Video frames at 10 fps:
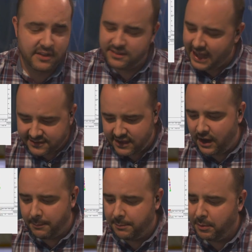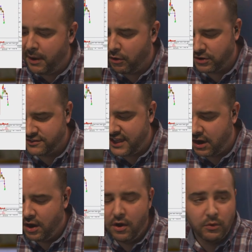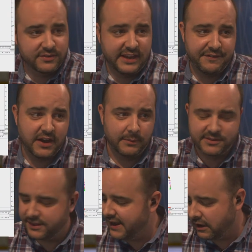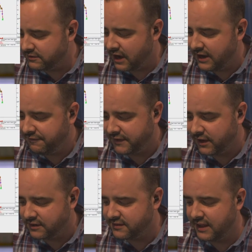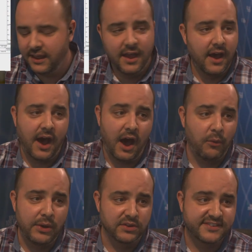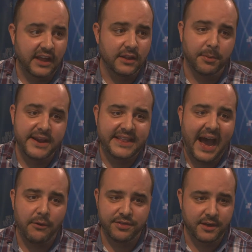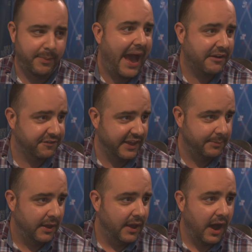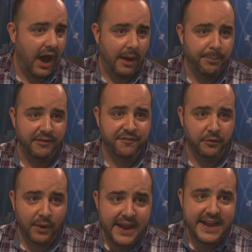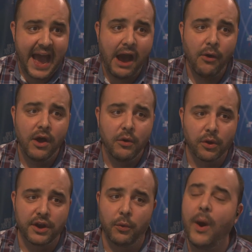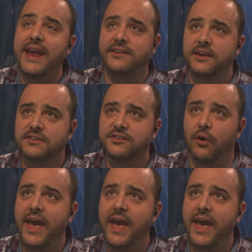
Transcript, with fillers: that's it. I'm going to put my orders there. We'll see if it comes to the downside. If it does, then we will celebrate that with a backflip. But for right now, we're going to wait. So